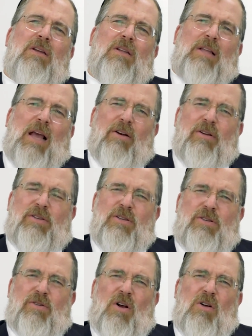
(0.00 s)
to Eretz
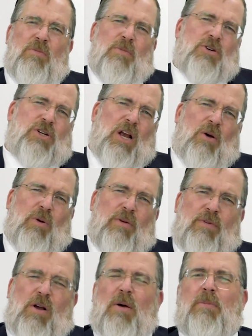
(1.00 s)
Yisrael, and Moshiach would
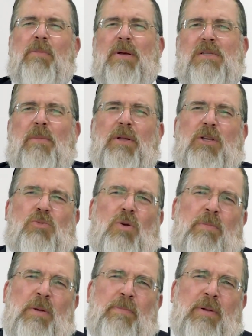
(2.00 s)
have come, the Beis HaMikdash
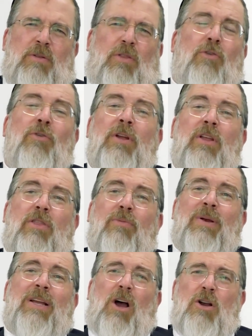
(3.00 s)
would have been built
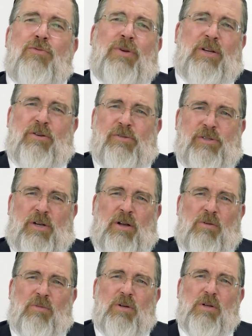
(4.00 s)
3,300 years
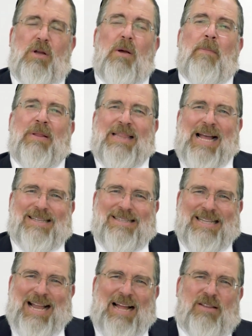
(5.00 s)
ago. But
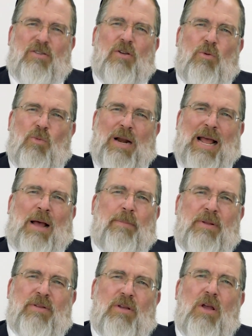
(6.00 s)
that's not what
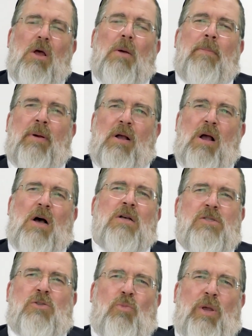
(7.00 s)
happened.
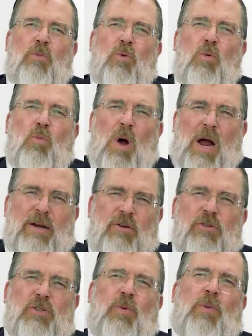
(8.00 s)
Because we were
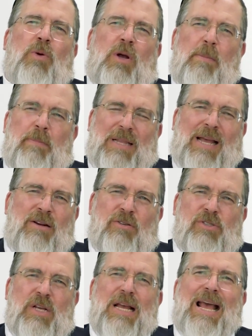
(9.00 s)
whiners, we were
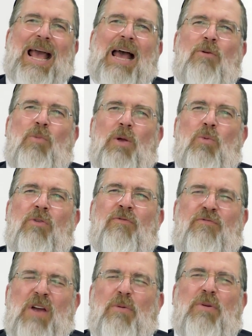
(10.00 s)
complainers, and we were
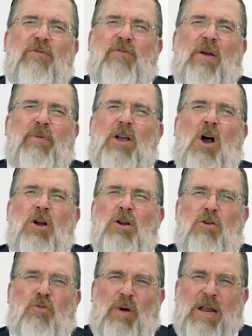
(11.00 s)
very, very
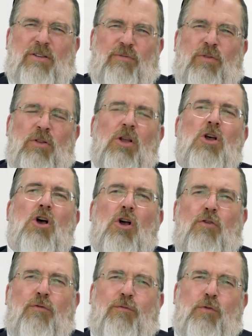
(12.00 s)
ungrateful.
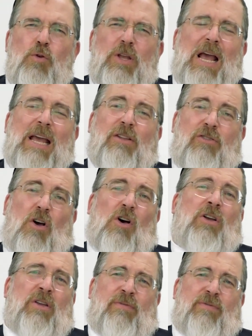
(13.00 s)
Kfuye
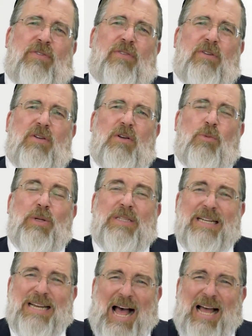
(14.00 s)
toiv. We
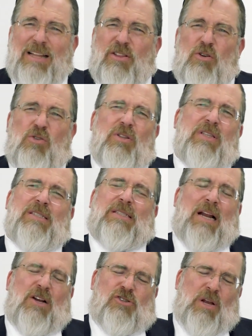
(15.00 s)
denied the goodness
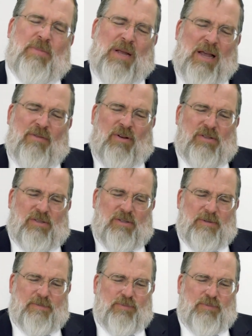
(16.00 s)
that Hashem gave us.